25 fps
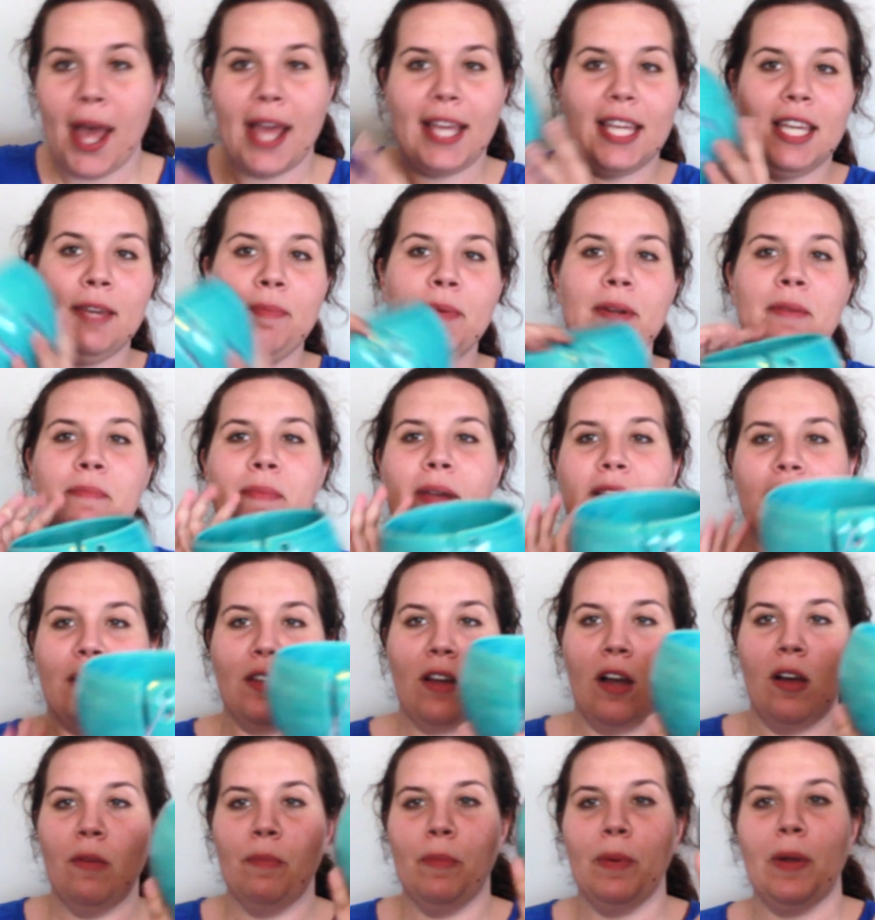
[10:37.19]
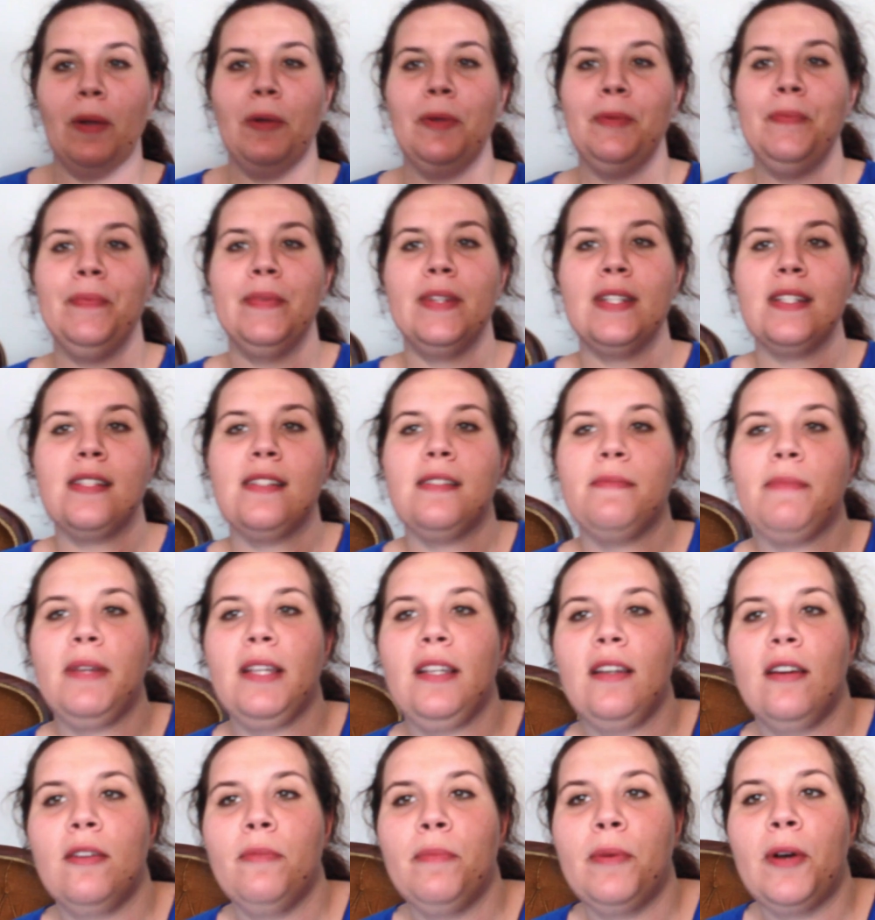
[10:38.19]
I keep it in my yarn bowl. This is my
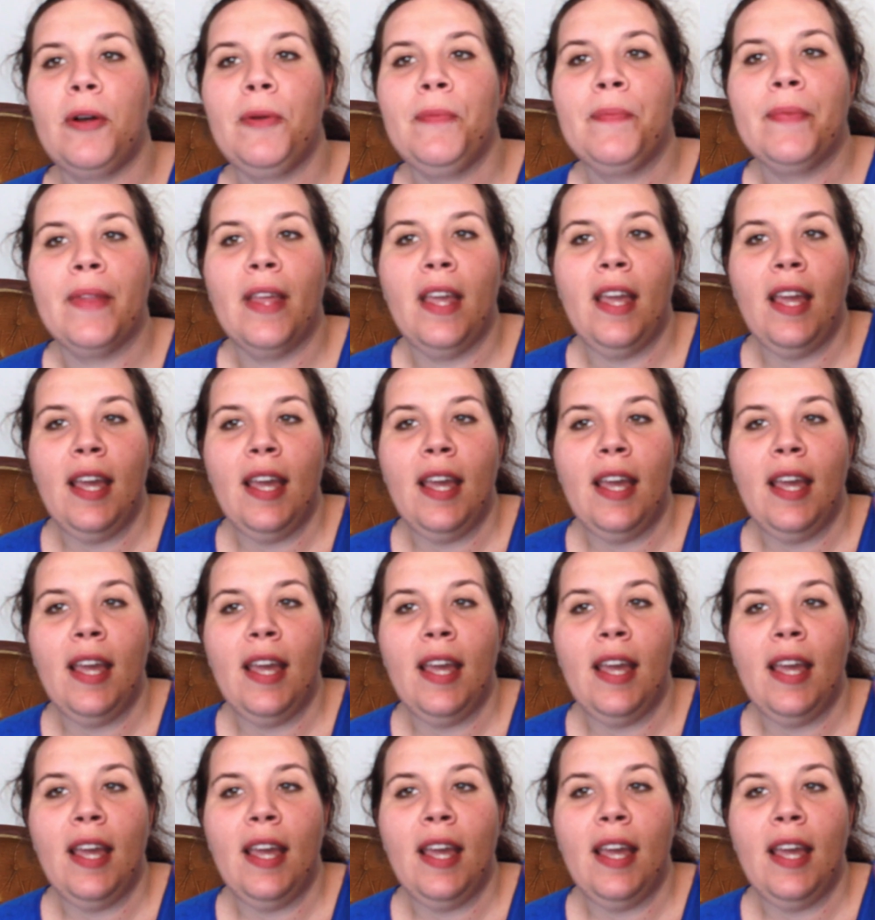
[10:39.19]
yarn bowl.